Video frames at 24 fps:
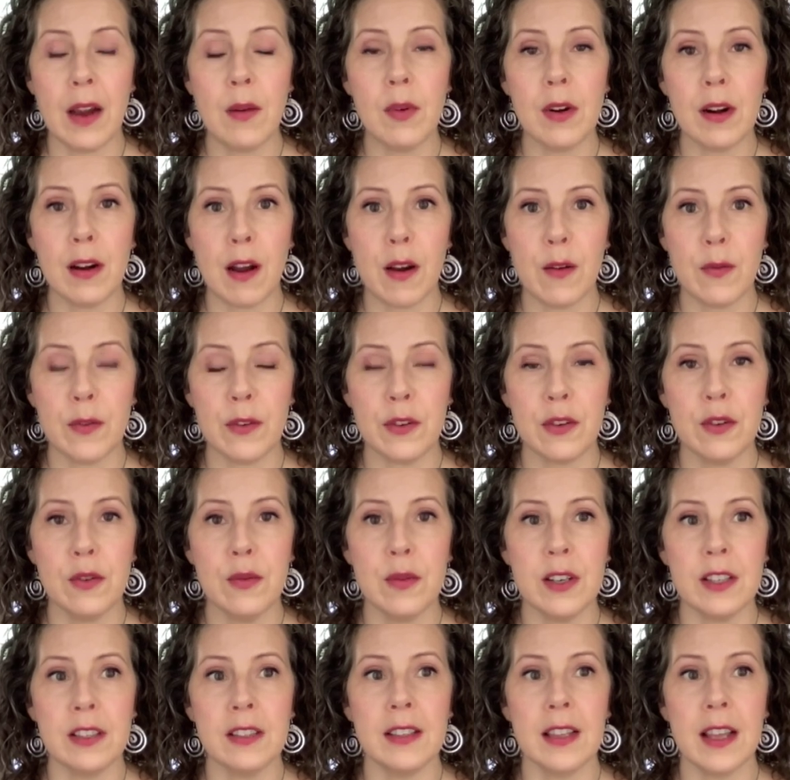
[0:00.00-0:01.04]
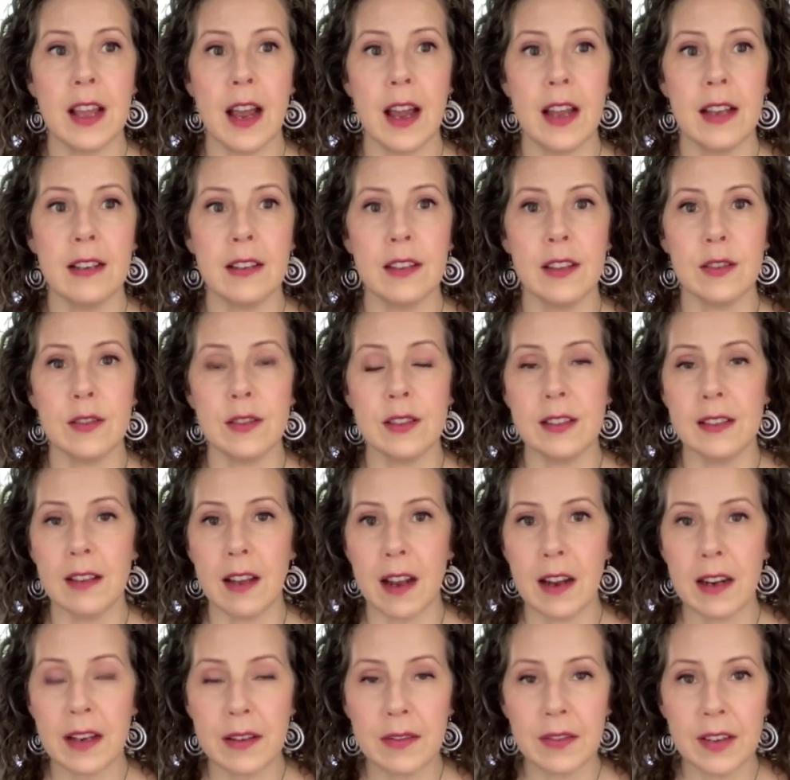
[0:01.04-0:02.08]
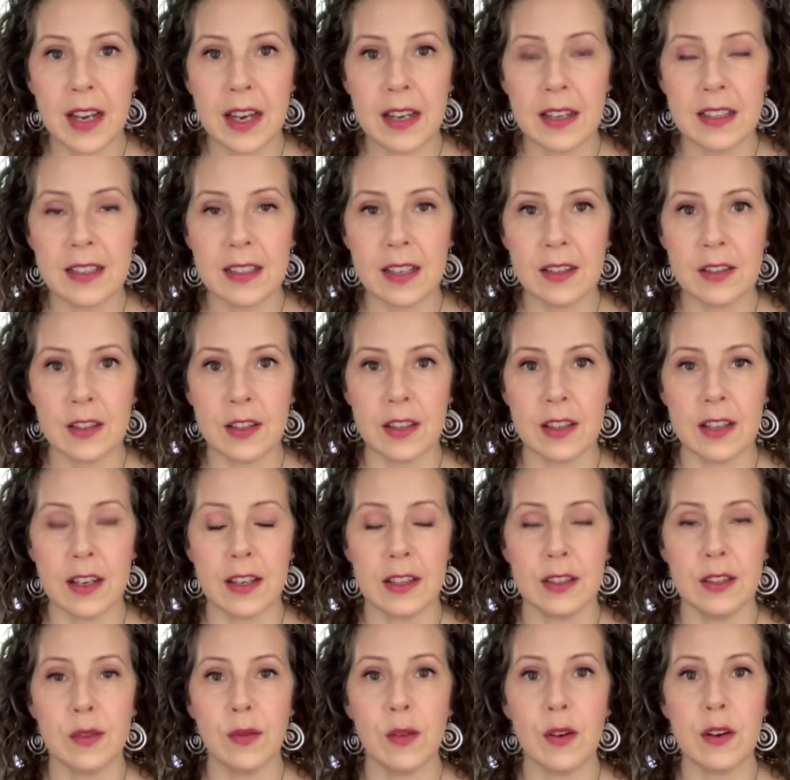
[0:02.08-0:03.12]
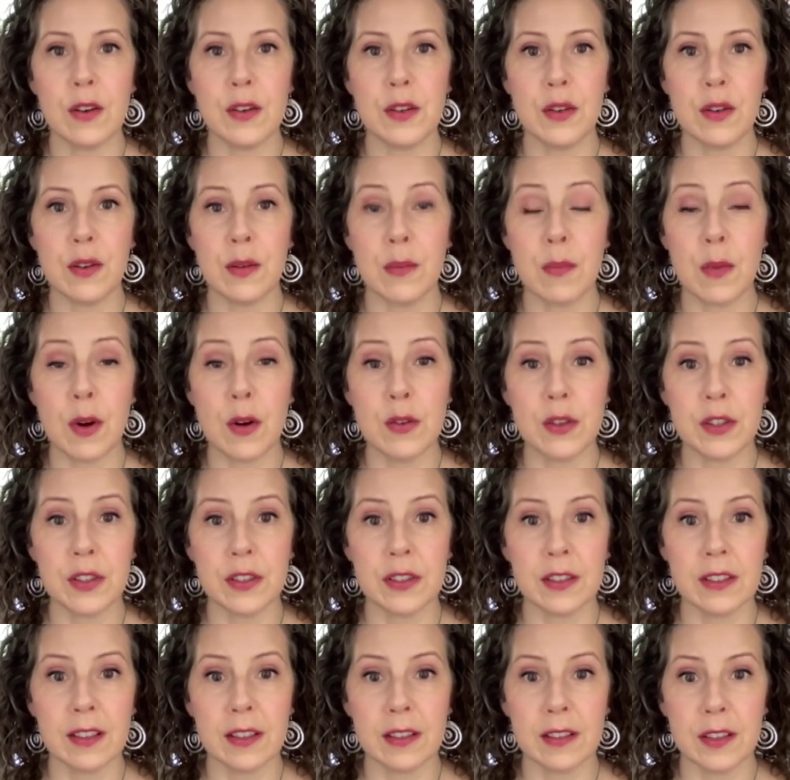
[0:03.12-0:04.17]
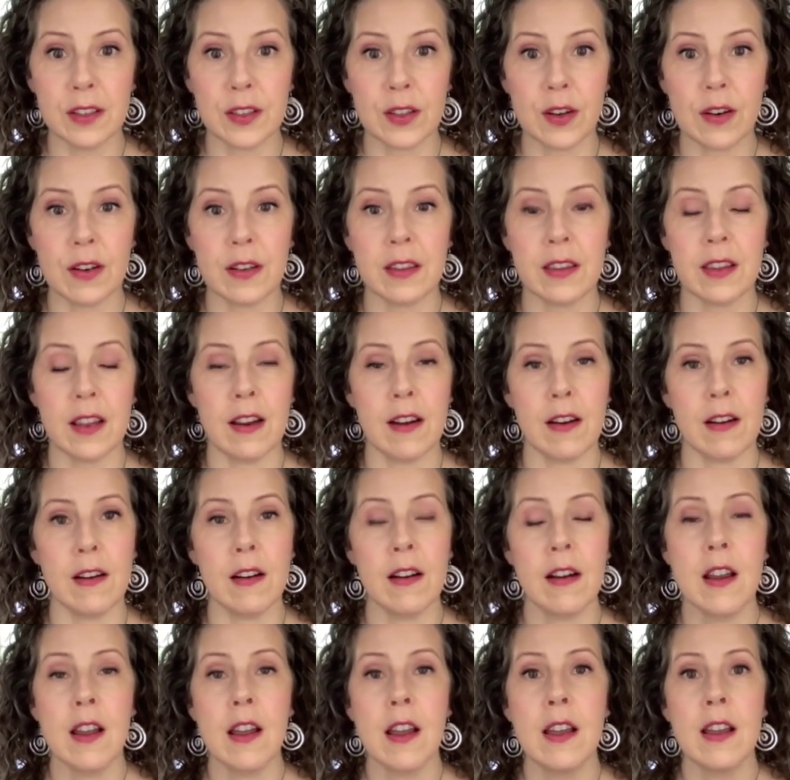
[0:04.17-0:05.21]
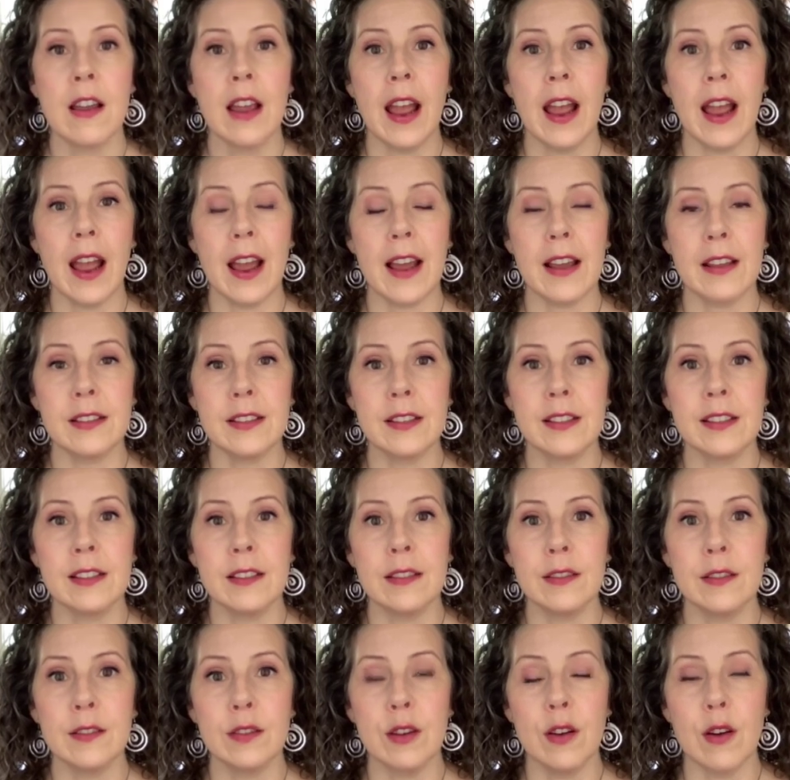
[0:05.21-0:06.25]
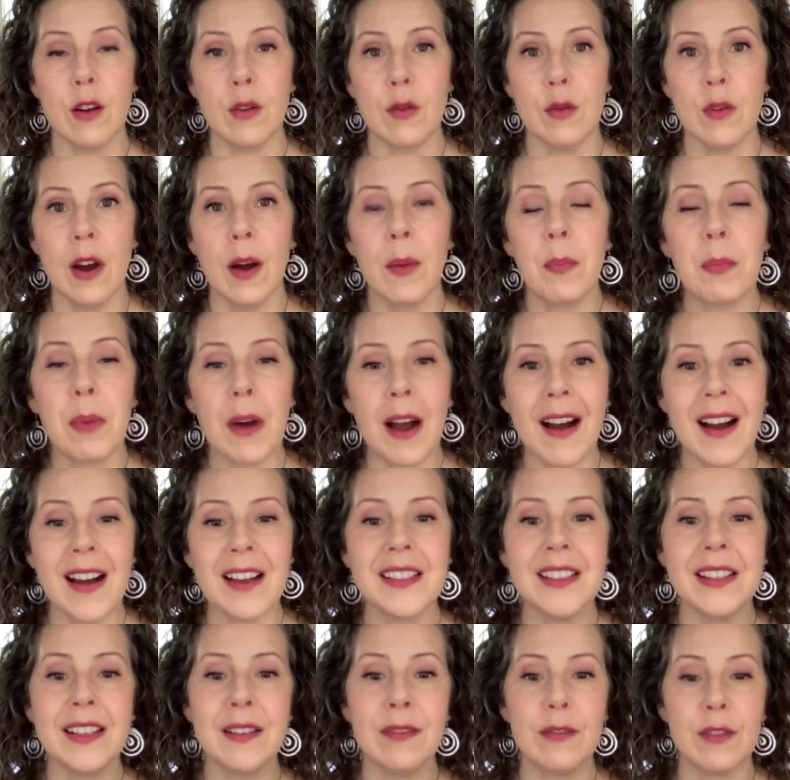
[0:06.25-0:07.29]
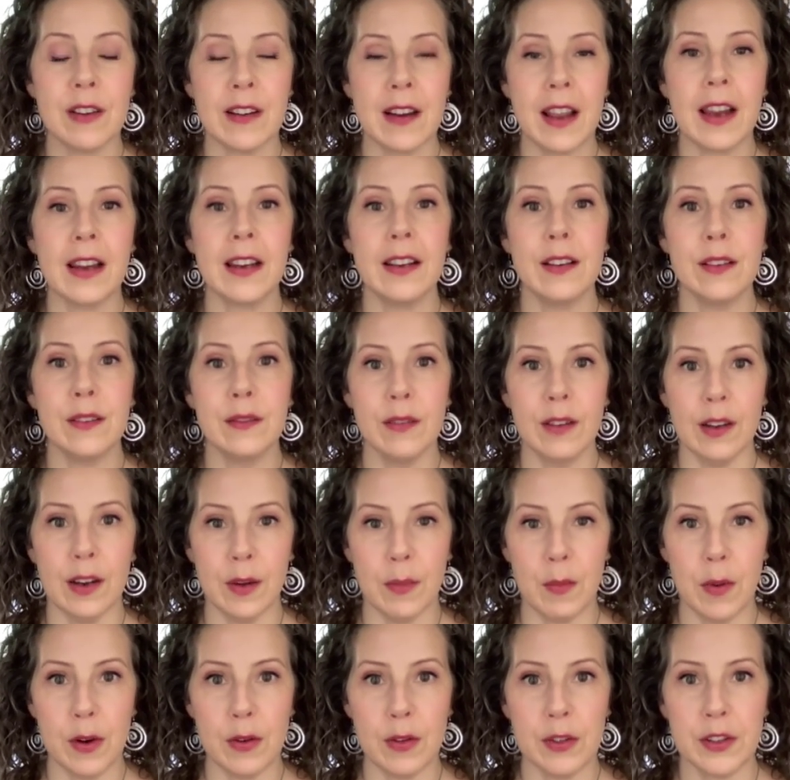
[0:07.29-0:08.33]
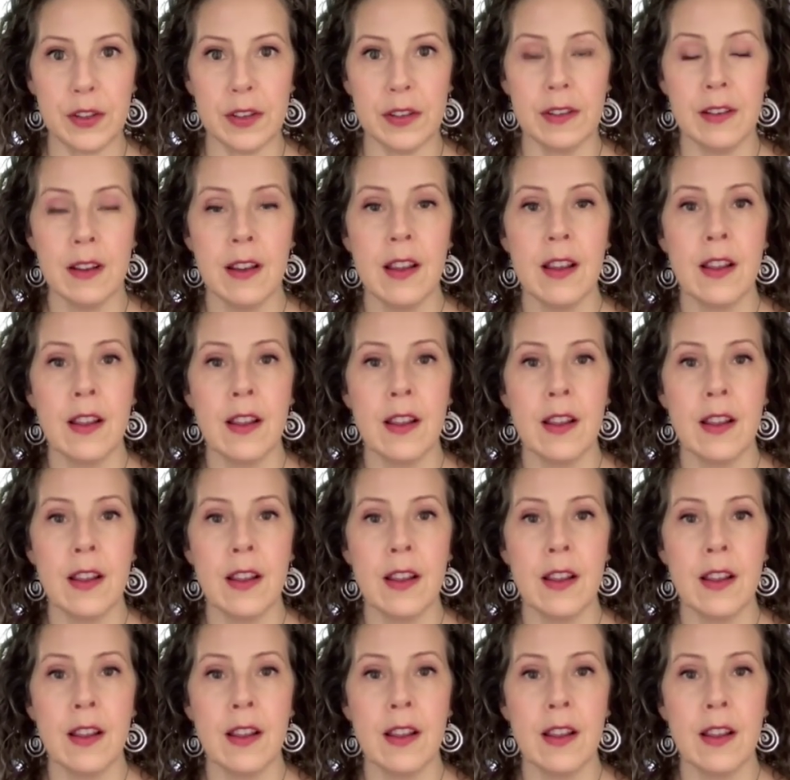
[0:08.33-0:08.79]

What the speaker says: would offer you is that there's not even any such thing as far as your emotions. Let's start there, as a positive or negative emotion.